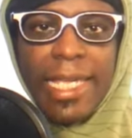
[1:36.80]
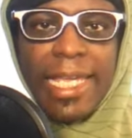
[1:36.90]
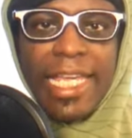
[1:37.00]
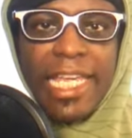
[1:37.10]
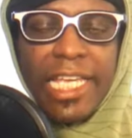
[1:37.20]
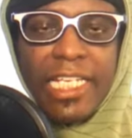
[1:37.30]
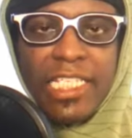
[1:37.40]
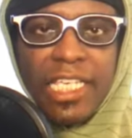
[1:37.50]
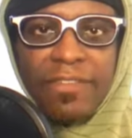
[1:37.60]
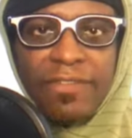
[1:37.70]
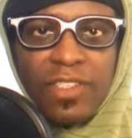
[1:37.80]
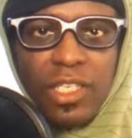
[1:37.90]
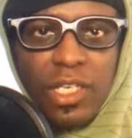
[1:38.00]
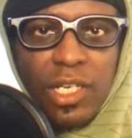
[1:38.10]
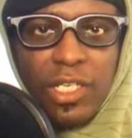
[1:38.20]
A- and if
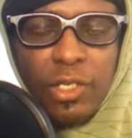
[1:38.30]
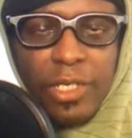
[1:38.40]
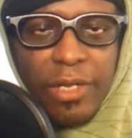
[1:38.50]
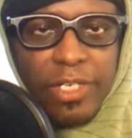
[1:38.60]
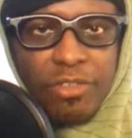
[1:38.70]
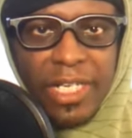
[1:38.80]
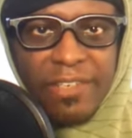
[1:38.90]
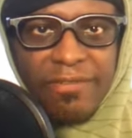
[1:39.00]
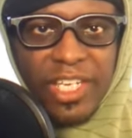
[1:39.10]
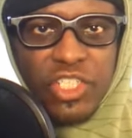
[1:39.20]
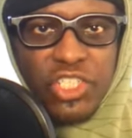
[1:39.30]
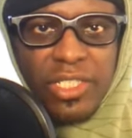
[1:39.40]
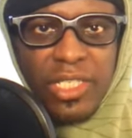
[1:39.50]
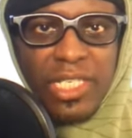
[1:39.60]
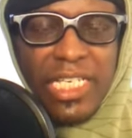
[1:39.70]
a uh, urinary tract
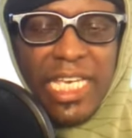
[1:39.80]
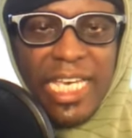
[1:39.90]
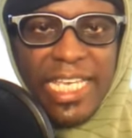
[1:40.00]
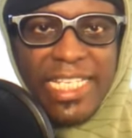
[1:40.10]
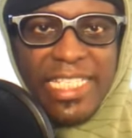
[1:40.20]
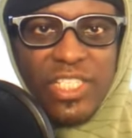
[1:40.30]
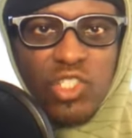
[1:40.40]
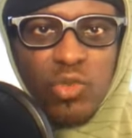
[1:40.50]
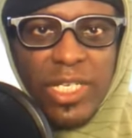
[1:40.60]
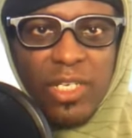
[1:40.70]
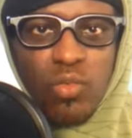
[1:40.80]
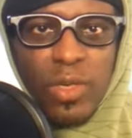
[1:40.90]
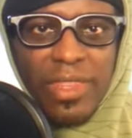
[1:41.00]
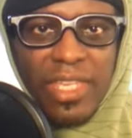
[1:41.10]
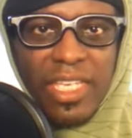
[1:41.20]
infection uh, isn't treated
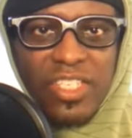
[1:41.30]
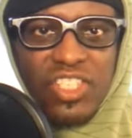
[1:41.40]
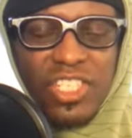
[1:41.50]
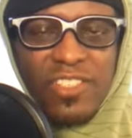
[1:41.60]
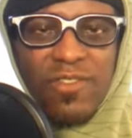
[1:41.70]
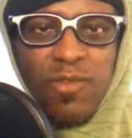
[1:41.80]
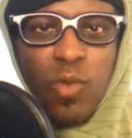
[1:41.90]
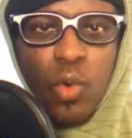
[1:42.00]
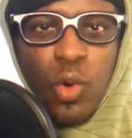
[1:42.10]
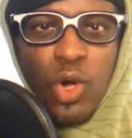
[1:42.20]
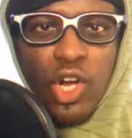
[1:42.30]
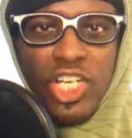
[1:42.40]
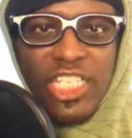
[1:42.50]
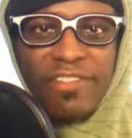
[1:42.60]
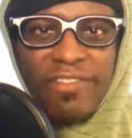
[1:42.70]
within just
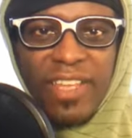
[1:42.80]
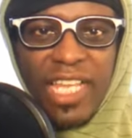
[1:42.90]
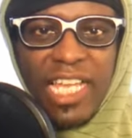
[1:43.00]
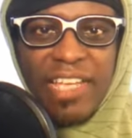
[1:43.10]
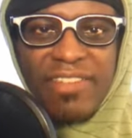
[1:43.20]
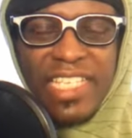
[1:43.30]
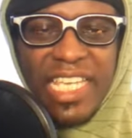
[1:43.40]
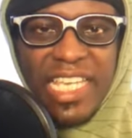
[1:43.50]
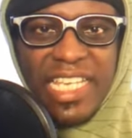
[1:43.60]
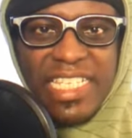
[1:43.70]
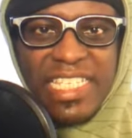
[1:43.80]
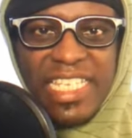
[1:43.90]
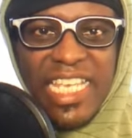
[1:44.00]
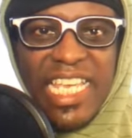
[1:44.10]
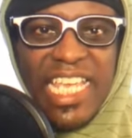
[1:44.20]
four to five days,
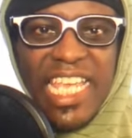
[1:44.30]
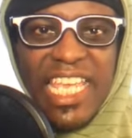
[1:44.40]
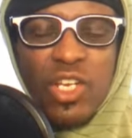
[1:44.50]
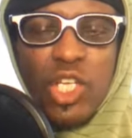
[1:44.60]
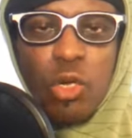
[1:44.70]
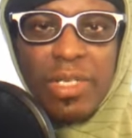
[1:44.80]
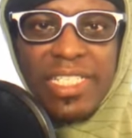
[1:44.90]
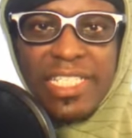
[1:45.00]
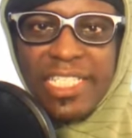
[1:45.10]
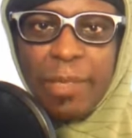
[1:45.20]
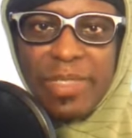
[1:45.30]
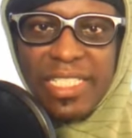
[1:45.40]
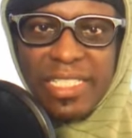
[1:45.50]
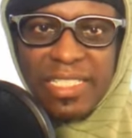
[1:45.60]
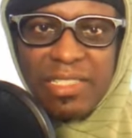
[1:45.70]
it'll go into
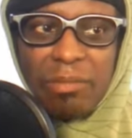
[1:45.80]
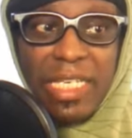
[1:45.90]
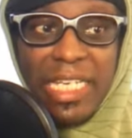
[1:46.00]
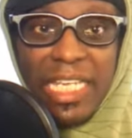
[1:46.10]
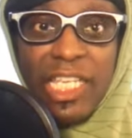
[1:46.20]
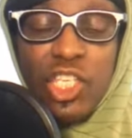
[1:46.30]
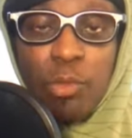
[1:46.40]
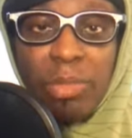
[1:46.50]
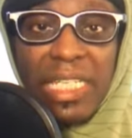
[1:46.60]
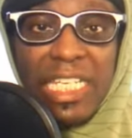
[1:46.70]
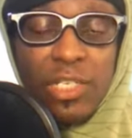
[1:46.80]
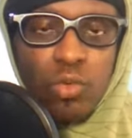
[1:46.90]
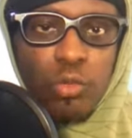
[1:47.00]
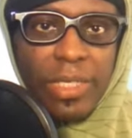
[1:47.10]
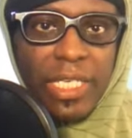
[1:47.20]
sepsis, meaning your blood
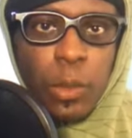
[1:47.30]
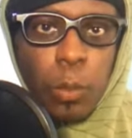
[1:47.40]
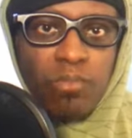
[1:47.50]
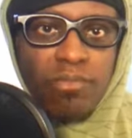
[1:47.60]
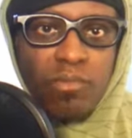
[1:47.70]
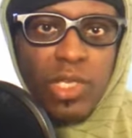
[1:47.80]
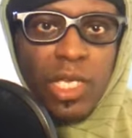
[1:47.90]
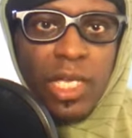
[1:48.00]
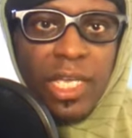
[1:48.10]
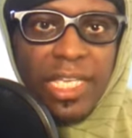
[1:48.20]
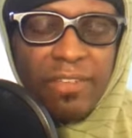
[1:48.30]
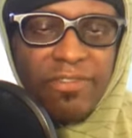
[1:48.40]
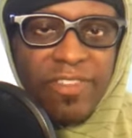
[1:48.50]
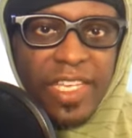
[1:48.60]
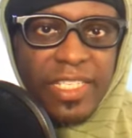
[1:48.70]
will be uh,
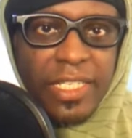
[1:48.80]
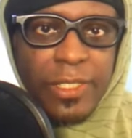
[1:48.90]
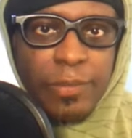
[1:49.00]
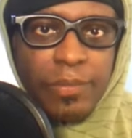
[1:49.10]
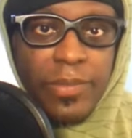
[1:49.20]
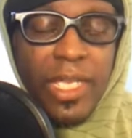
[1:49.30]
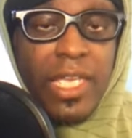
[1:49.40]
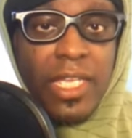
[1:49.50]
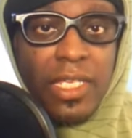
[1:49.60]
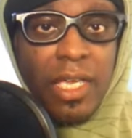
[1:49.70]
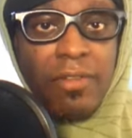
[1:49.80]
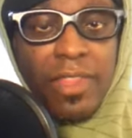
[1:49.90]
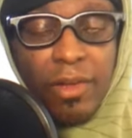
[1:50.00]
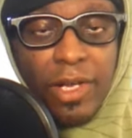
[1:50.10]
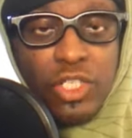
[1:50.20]
infected, and
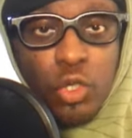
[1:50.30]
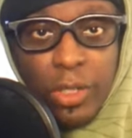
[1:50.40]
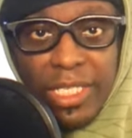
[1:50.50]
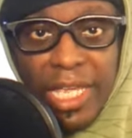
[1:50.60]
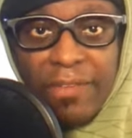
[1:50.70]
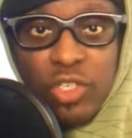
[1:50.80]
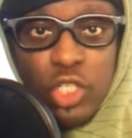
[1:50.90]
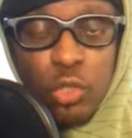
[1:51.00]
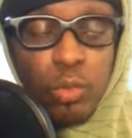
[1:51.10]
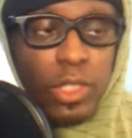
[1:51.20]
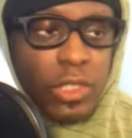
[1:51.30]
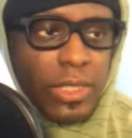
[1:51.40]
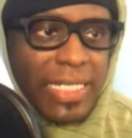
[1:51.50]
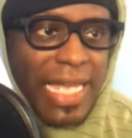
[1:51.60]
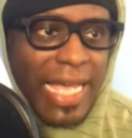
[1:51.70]
there shortly after you will
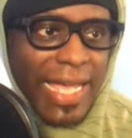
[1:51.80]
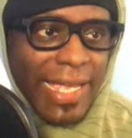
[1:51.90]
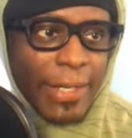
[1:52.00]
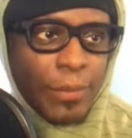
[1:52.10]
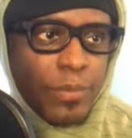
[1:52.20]
die.